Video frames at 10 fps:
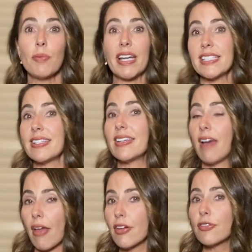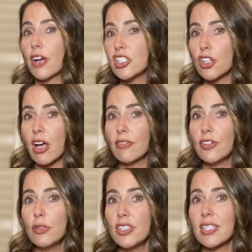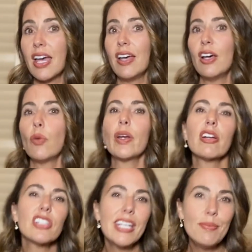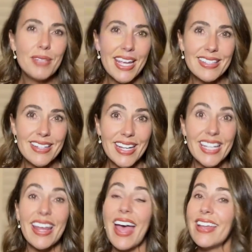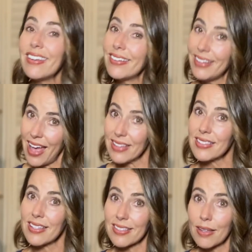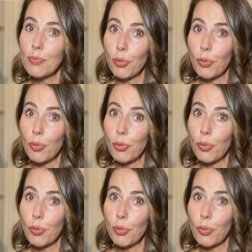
you might see in other fresh dog foods. When our team tasted it, and yes, some